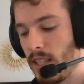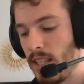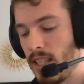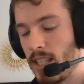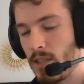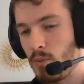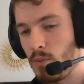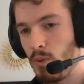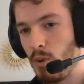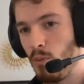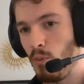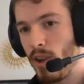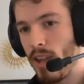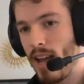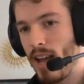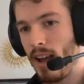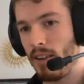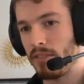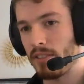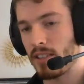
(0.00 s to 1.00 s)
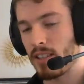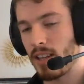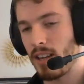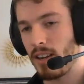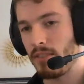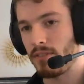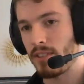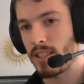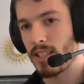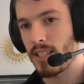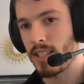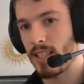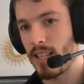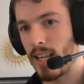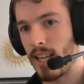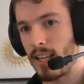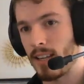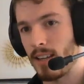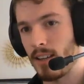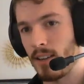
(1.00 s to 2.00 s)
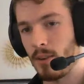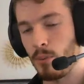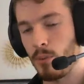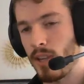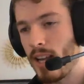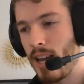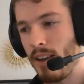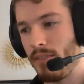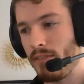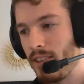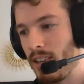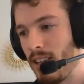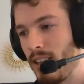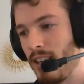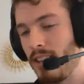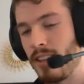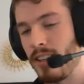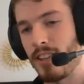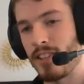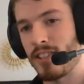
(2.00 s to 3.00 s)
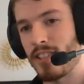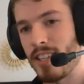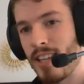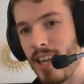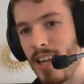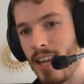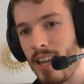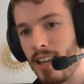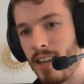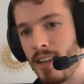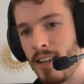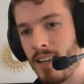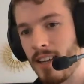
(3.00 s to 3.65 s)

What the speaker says: It's one we haven't covered today. We haven't learned this today.